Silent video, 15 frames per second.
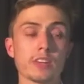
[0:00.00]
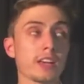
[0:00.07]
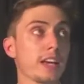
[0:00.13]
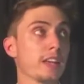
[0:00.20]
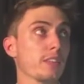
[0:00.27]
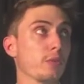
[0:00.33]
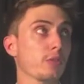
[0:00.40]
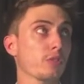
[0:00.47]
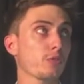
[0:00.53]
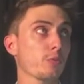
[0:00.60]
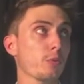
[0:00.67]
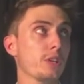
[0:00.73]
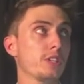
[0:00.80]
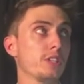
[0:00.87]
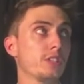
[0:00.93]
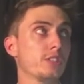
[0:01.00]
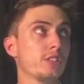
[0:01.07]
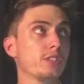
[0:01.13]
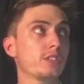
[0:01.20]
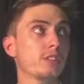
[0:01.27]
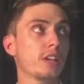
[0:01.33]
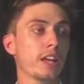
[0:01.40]
Okay, there are 3
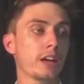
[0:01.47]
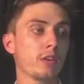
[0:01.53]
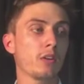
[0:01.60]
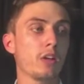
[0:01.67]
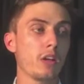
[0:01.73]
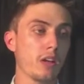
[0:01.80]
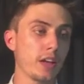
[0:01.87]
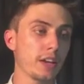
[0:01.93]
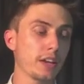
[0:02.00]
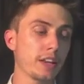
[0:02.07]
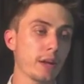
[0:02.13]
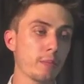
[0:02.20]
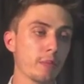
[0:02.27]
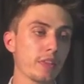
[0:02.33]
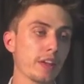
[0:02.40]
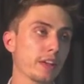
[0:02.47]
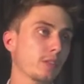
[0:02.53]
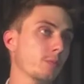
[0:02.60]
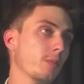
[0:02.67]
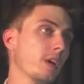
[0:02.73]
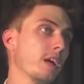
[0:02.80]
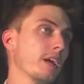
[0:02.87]
digits in a number that
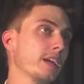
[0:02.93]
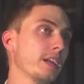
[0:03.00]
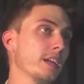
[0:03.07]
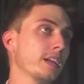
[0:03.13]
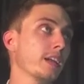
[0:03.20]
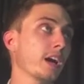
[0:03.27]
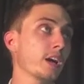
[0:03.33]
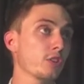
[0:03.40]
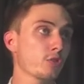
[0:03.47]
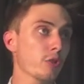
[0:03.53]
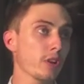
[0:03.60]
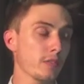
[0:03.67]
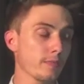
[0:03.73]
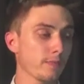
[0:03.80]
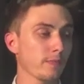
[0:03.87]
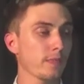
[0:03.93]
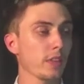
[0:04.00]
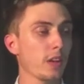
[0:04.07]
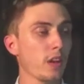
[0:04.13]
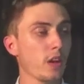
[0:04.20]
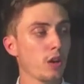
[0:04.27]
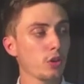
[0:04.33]
is 100.
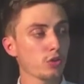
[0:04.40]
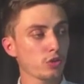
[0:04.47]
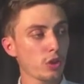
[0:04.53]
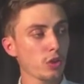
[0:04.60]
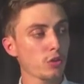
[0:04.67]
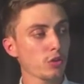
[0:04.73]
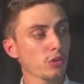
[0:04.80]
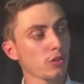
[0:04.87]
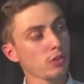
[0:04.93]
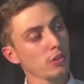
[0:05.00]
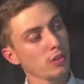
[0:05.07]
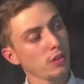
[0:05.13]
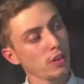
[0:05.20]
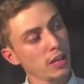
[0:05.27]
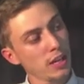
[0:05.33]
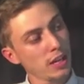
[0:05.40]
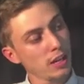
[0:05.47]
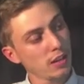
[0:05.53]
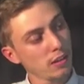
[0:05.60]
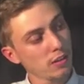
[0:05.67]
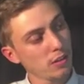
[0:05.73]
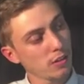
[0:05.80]
So
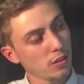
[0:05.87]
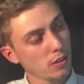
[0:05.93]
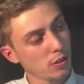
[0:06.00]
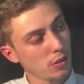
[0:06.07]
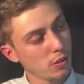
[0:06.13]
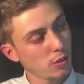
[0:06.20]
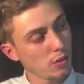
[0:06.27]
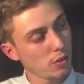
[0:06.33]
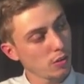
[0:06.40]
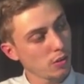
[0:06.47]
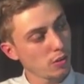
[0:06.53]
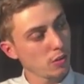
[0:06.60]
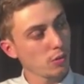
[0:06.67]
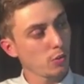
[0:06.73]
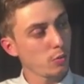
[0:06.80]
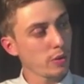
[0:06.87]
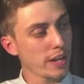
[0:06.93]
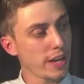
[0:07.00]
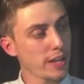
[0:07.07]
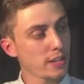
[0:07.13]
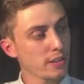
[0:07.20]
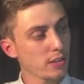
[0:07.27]
here we
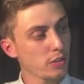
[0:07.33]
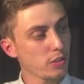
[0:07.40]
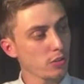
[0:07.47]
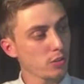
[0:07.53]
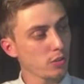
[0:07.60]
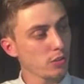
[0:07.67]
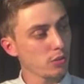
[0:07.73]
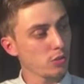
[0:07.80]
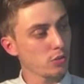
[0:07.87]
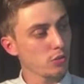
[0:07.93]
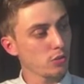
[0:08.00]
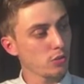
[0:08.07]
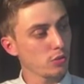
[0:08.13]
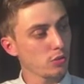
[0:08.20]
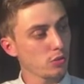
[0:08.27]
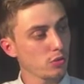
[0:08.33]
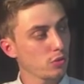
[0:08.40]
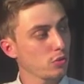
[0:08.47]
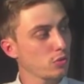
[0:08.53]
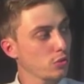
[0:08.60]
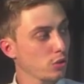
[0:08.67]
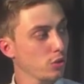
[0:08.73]
add
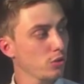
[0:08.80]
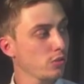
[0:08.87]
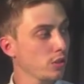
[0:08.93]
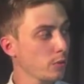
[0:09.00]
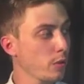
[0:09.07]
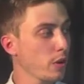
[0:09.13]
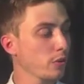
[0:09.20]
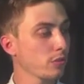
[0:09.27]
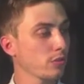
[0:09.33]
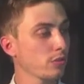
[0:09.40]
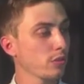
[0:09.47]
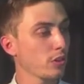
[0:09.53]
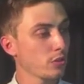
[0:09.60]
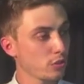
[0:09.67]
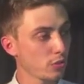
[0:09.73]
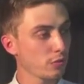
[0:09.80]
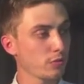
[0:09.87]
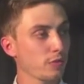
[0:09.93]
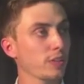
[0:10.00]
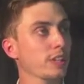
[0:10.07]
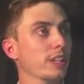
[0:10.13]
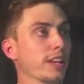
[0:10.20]
2 zeros to
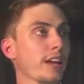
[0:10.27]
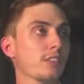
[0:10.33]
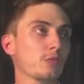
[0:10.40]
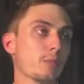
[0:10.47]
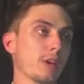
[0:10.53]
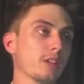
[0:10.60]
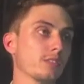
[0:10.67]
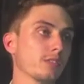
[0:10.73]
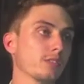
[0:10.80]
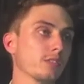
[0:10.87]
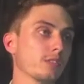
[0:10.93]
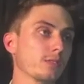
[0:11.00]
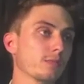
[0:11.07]
fill in our spaces.